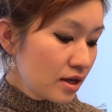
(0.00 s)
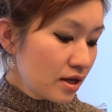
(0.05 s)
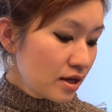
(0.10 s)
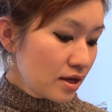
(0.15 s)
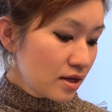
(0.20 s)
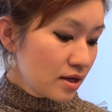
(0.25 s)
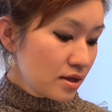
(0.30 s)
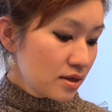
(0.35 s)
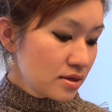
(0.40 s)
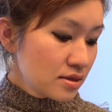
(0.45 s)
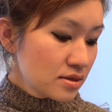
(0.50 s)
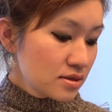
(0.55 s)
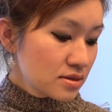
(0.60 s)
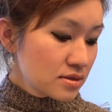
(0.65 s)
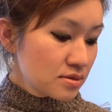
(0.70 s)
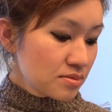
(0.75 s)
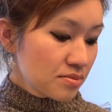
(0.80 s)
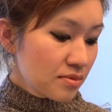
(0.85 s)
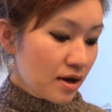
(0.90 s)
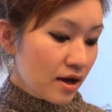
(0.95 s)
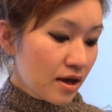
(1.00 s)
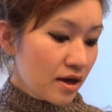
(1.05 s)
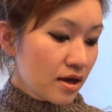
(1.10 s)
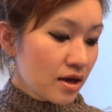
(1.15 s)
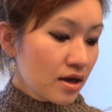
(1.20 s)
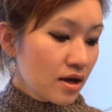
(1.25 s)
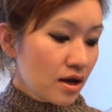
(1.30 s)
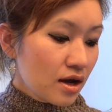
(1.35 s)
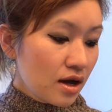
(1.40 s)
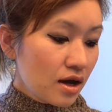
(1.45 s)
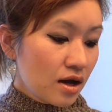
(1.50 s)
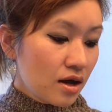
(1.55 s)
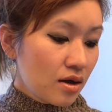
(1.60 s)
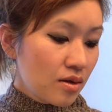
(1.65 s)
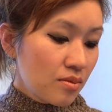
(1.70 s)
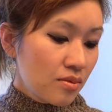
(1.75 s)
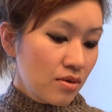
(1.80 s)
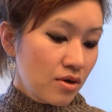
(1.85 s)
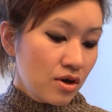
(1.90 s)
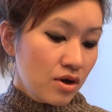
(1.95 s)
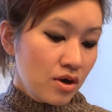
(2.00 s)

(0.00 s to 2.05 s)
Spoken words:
is my